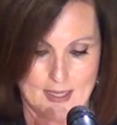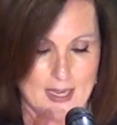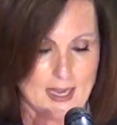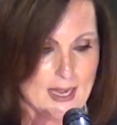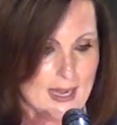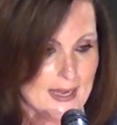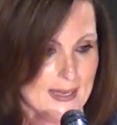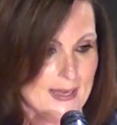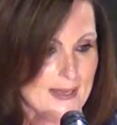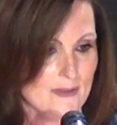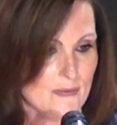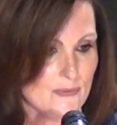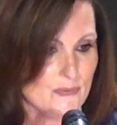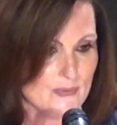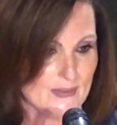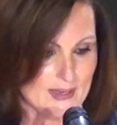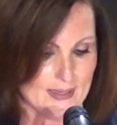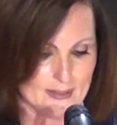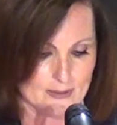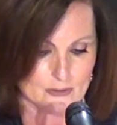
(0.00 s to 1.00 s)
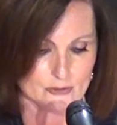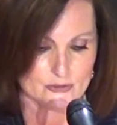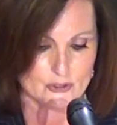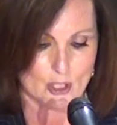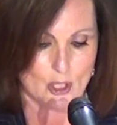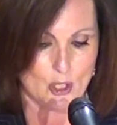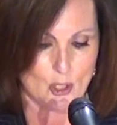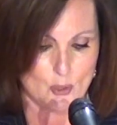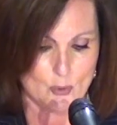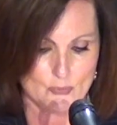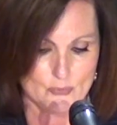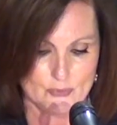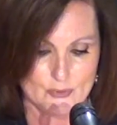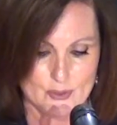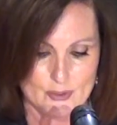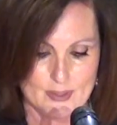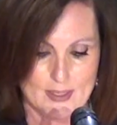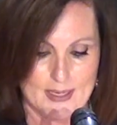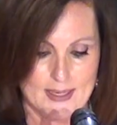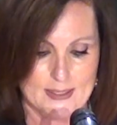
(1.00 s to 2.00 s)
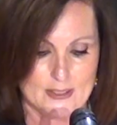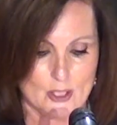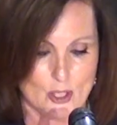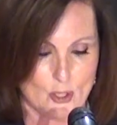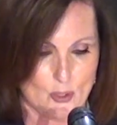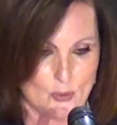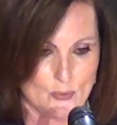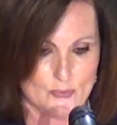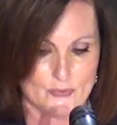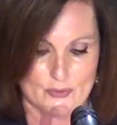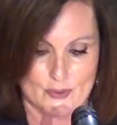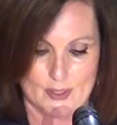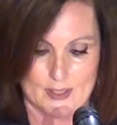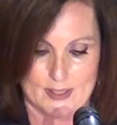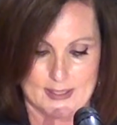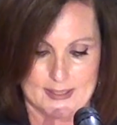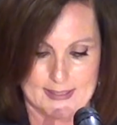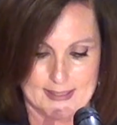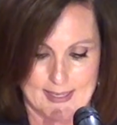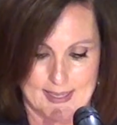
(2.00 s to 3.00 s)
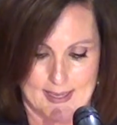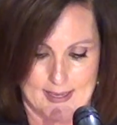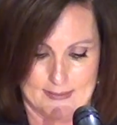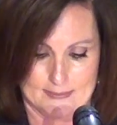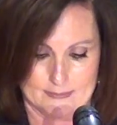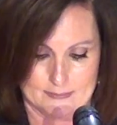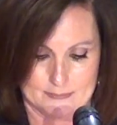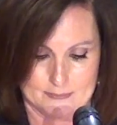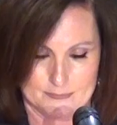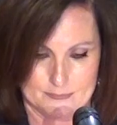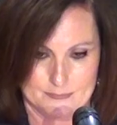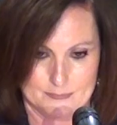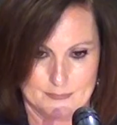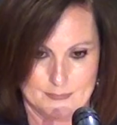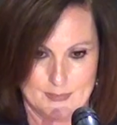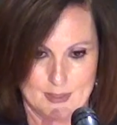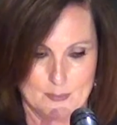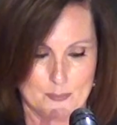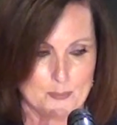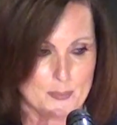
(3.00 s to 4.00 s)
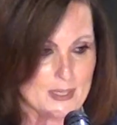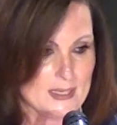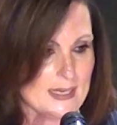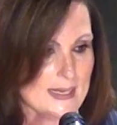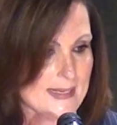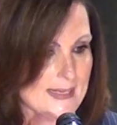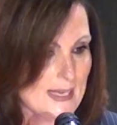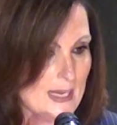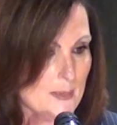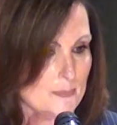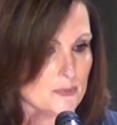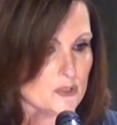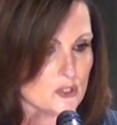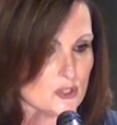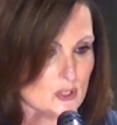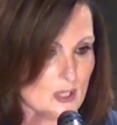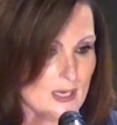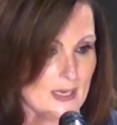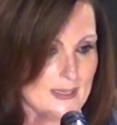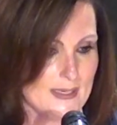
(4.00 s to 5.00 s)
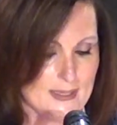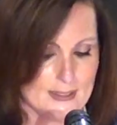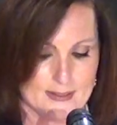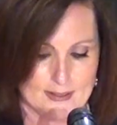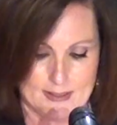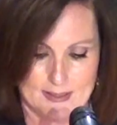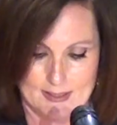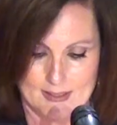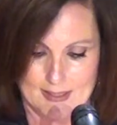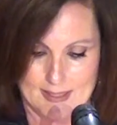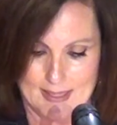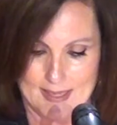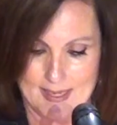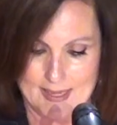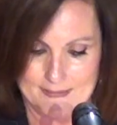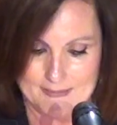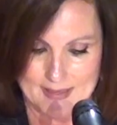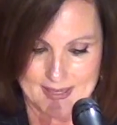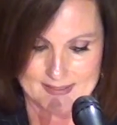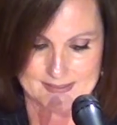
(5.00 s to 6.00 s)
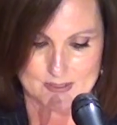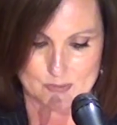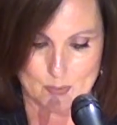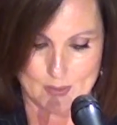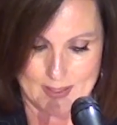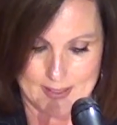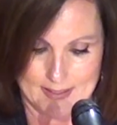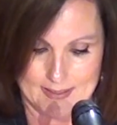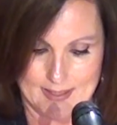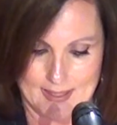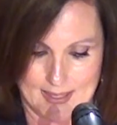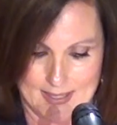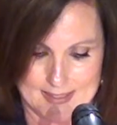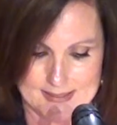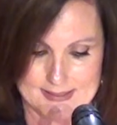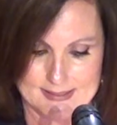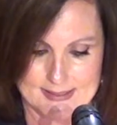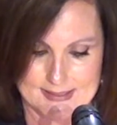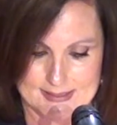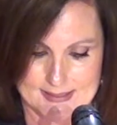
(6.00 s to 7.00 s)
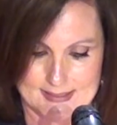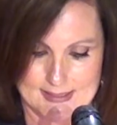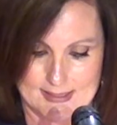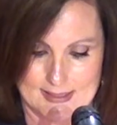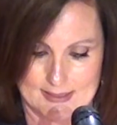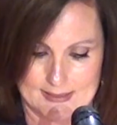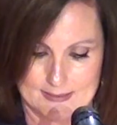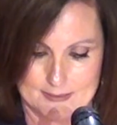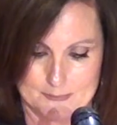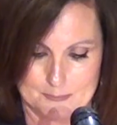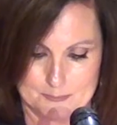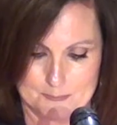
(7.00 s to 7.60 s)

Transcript: I have failed over and over again, but I kept trying, and that's why I succeed.